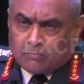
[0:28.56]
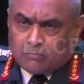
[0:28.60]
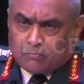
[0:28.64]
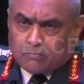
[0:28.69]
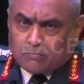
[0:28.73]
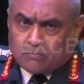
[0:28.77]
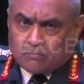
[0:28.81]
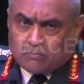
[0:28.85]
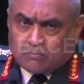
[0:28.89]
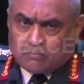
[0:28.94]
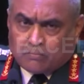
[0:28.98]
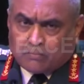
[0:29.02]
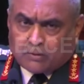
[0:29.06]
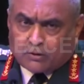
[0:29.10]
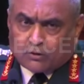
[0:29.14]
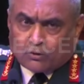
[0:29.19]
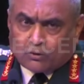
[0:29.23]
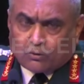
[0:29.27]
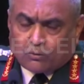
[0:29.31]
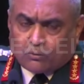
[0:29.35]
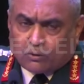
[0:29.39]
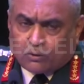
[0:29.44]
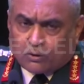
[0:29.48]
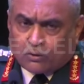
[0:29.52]
But the
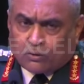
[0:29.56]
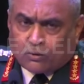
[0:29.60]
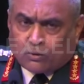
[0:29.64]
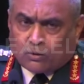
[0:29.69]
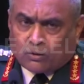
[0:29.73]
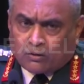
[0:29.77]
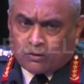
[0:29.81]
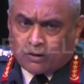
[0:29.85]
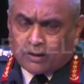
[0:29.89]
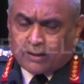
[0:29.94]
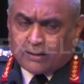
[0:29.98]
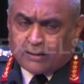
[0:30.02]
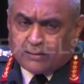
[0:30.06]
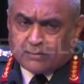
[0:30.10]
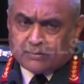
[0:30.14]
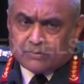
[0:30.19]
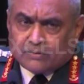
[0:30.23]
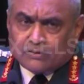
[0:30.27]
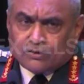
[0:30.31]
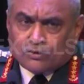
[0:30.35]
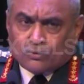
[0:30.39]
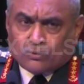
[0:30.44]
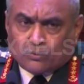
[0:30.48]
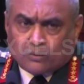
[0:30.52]
overall rise
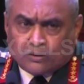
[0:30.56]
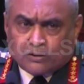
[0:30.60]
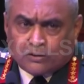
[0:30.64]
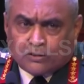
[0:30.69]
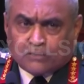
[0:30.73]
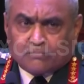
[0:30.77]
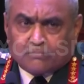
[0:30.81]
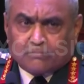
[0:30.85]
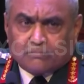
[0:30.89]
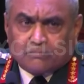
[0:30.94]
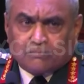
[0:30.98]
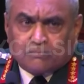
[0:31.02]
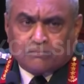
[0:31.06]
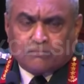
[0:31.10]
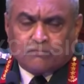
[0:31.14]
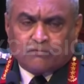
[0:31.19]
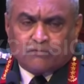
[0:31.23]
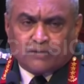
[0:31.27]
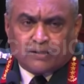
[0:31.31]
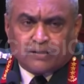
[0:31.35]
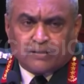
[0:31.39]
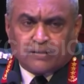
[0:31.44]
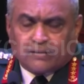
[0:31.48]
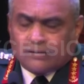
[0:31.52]
in tourism
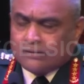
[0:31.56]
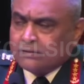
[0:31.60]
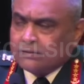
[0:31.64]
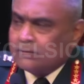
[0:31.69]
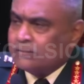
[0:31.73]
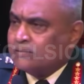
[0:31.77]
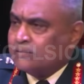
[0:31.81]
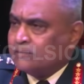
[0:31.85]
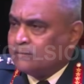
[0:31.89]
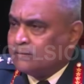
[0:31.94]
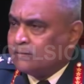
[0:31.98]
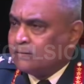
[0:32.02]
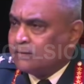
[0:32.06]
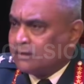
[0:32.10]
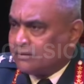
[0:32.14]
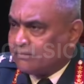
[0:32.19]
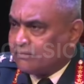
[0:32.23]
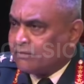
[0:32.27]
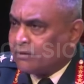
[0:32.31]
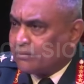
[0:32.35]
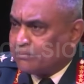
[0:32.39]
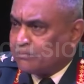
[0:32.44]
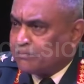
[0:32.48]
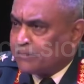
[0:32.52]
figures,
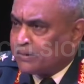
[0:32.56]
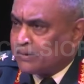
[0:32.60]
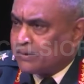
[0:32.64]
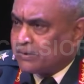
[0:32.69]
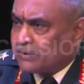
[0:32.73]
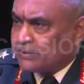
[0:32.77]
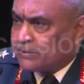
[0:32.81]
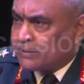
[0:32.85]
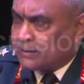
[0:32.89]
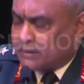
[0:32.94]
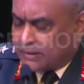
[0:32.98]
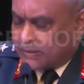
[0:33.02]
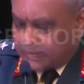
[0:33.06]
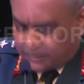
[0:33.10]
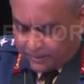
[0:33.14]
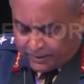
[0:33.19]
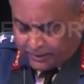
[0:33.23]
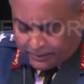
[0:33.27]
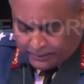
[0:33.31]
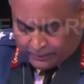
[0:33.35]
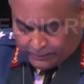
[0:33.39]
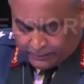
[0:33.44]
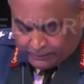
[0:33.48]
development in that area,